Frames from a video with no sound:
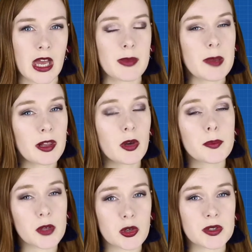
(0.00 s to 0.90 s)
People who
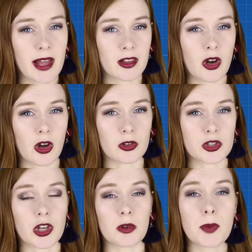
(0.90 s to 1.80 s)
abuse alcohol
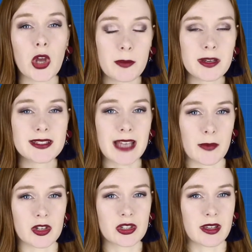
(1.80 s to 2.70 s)
show permanent
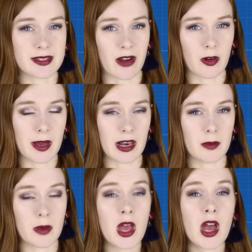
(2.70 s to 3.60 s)
damage to the cerebellum,